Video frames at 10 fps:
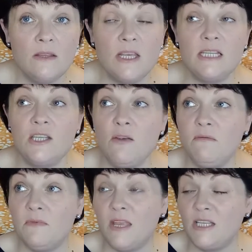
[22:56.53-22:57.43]
they're
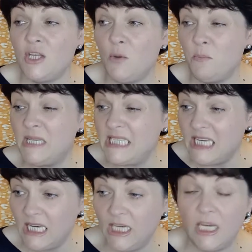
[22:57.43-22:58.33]
so
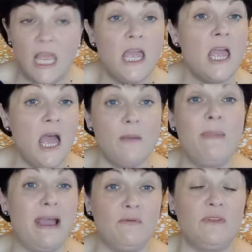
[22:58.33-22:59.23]
particular
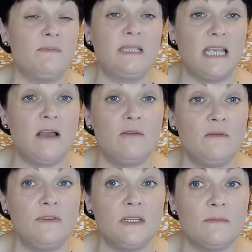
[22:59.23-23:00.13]
about
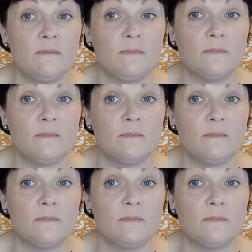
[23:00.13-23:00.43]
themselves.